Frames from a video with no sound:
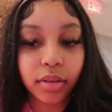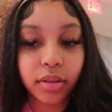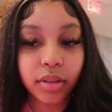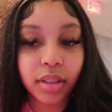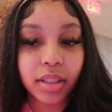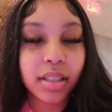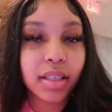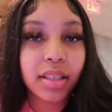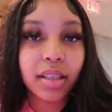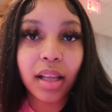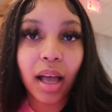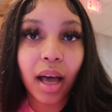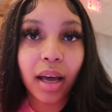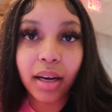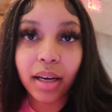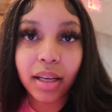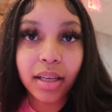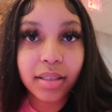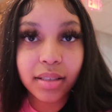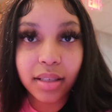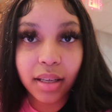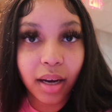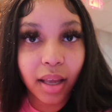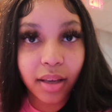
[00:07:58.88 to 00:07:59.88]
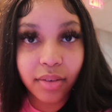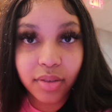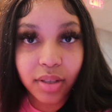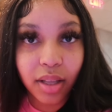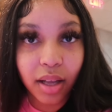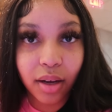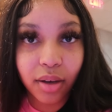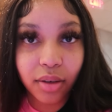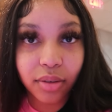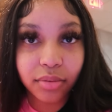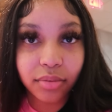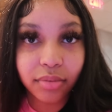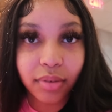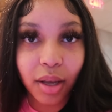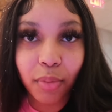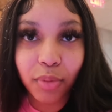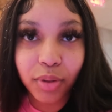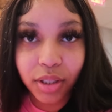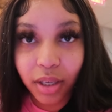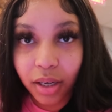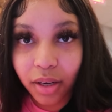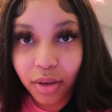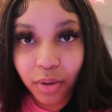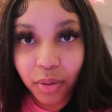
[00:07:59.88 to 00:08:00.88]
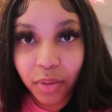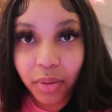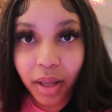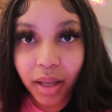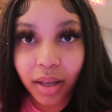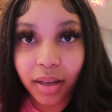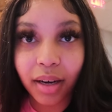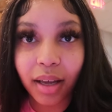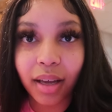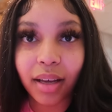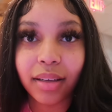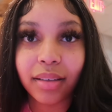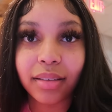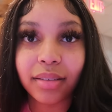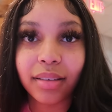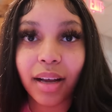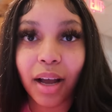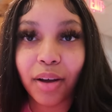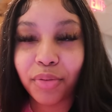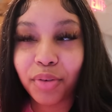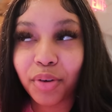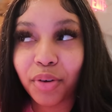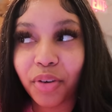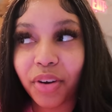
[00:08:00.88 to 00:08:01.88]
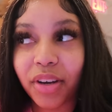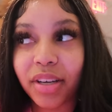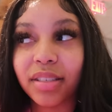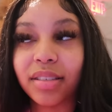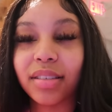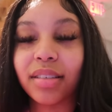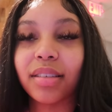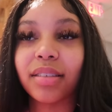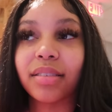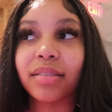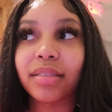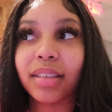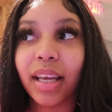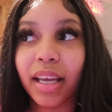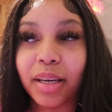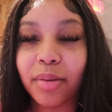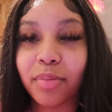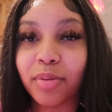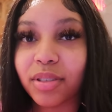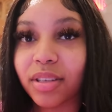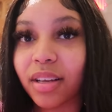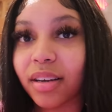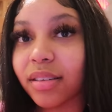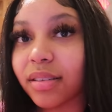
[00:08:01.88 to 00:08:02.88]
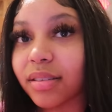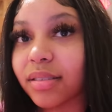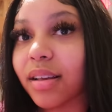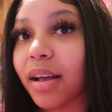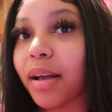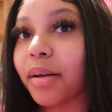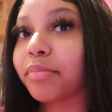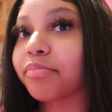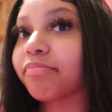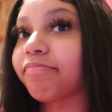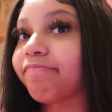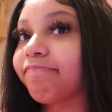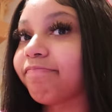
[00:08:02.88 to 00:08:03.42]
this is not an easy lifestyle i want y'all to know that like i feel crazy 90 percent of the time